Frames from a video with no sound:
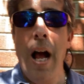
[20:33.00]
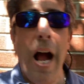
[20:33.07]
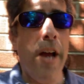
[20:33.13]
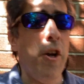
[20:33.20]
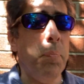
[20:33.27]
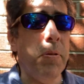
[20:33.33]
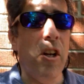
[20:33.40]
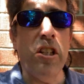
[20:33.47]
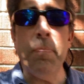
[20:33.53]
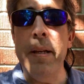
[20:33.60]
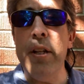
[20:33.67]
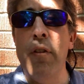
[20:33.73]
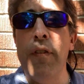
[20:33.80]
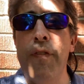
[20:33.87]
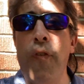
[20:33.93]
I know players
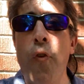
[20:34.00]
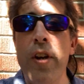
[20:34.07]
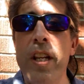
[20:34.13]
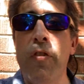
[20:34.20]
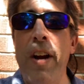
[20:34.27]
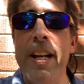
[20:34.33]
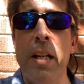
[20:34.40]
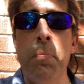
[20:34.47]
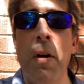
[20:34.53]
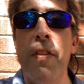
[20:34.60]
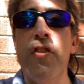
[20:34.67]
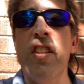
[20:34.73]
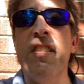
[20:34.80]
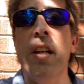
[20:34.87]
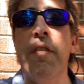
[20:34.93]
making over 40 grand a month
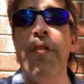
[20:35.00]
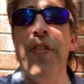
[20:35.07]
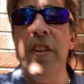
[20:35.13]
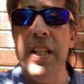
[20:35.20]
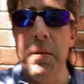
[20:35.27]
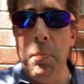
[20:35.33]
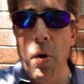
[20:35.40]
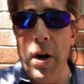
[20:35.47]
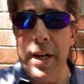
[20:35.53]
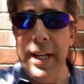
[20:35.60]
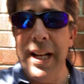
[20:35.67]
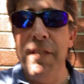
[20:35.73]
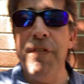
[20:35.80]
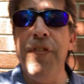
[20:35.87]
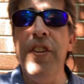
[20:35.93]
just in affiliate
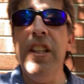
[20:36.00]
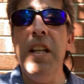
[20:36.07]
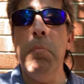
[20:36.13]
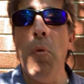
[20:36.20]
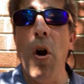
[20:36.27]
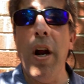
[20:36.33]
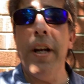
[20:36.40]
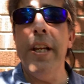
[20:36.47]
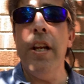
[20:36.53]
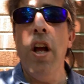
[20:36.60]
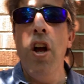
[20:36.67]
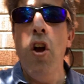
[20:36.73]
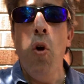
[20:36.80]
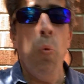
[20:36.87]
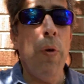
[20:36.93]
marketing
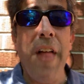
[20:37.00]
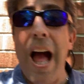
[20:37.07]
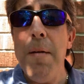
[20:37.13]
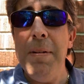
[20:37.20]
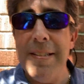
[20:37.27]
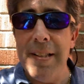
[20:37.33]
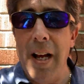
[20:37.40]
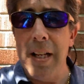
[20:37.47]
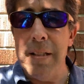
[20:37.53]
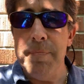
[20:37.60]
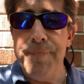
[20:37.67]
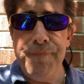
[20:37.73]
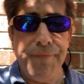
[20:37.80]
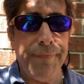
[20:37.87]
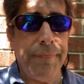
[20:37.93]
with Amazon.
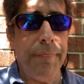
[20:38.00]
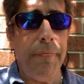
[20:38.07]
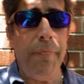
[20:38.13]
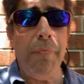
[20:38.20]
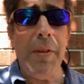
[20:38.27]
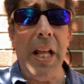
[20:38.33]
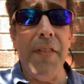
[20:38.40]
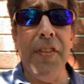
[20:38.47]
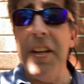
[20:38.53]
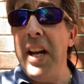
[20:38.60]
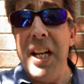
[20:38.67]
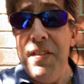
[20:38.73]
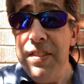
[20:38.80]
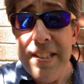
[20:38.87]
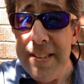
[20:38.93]
They're
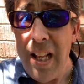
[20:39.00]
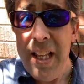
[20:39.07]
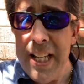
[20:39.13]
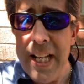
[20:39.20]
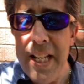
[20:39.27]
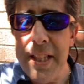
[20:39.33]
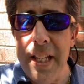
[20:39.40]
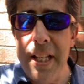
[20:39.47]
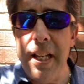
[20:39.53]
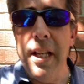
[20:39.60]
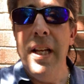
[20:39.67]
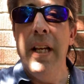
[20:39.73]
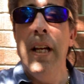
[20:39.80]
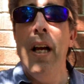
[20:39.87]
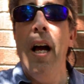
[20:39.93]
not even selling anything.
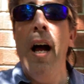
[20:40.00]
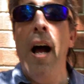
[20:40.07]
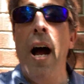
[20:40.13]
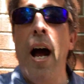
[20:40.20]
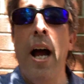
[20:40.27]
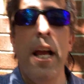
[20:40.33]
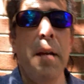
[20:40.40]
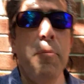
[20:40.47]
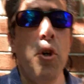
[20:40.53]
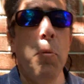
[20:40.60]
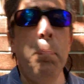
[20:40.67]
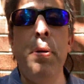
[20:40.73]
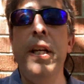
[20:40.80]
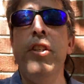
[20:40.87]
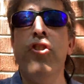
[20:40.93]
I am your
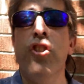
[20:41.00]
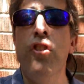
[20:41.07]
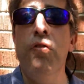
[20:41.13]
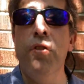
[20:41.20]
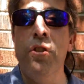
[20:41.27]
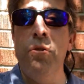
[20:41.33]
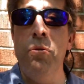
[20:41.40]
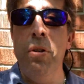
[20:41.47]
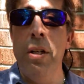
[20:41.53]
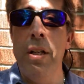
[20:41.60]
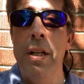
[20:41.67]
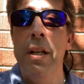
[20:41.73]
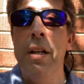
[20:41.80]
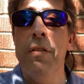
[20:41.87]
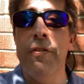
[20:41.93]
pitch guru
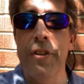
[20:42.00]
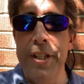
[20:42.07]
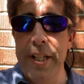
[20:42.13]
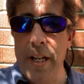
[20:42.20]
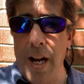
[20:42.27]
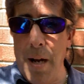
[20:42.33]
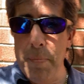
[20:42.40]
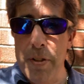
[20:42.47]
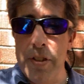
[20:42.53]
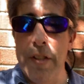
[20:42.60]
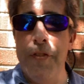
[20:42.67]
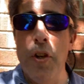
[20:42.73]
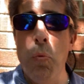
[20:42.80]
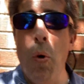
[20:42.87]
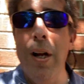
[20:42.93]
for e-commerce.
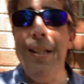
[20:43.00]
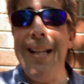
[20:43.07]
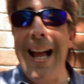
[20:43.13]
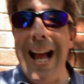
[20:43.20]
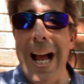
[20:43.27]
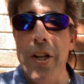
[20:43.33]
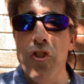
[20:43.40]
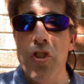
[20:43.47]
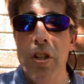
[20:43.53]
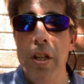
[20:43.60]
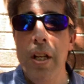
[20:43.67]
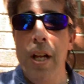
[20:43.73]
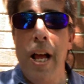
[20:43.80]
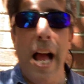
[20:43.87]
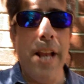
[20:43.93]
If you want cash,
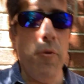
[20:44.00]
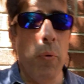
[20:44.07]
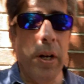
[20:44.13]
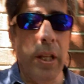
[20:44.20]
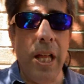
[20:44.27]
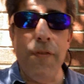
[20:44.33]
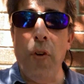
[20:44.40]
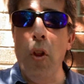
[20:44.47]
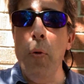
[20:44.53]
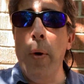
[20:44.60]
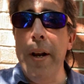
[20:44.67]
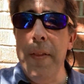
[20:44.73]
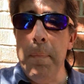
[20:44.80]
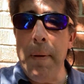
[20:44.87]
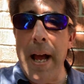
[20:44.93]
and you want to laugh all the way
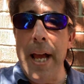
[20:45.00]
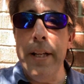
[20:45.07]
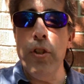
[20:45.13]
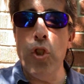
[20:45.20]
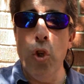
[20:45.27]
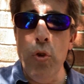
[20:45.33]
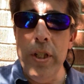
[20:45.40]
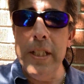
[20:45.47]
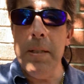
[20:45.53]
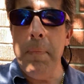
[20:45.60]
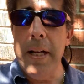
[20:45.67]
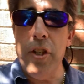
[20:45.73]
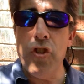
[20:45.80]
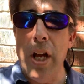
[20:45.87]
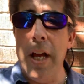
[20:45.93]
to the bank, tune into
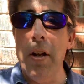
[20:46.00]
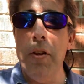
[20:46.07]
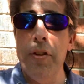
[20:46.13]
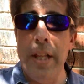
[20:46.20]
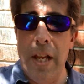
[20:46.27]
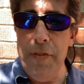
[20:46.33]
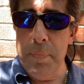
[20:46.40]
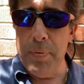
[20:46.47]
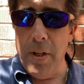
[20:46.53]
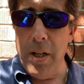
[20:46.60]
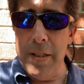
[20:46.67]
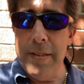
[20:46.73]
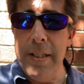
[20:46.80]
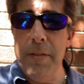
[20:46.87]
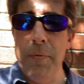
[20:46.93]
my channel, David
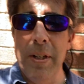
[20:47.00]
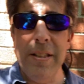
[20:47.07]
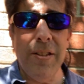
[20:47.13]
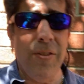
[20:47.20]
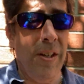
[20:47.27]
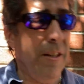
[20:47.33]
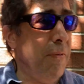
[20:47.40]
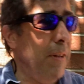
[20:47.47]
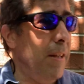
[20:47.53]
Bronstein. What is it called?